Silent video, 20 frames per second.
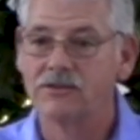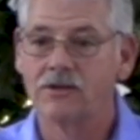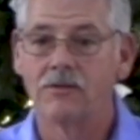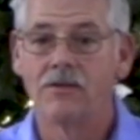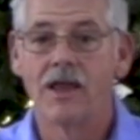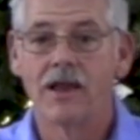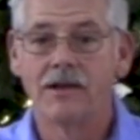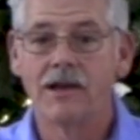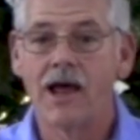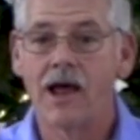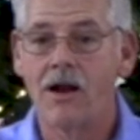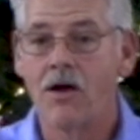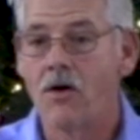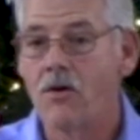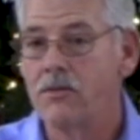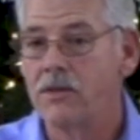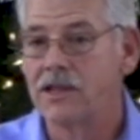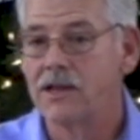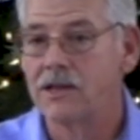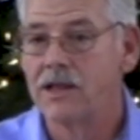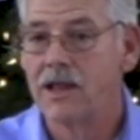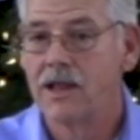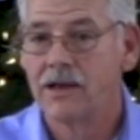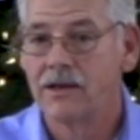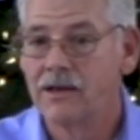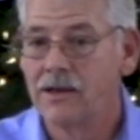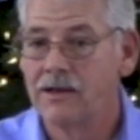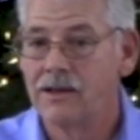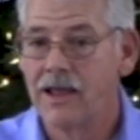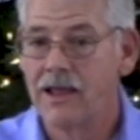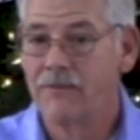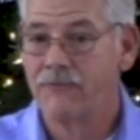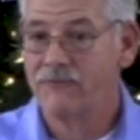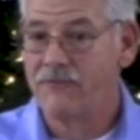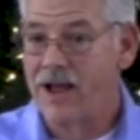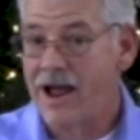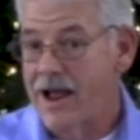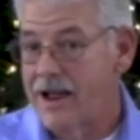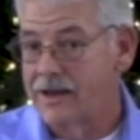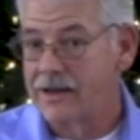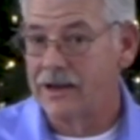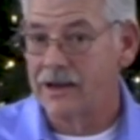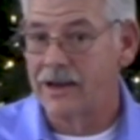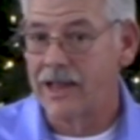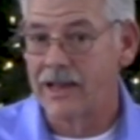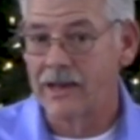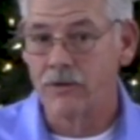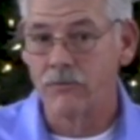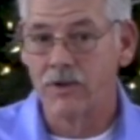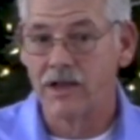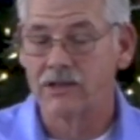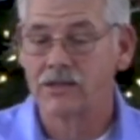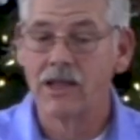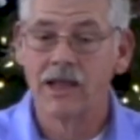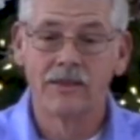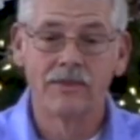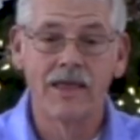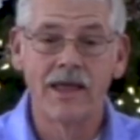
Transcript: So not only did they find it like it was,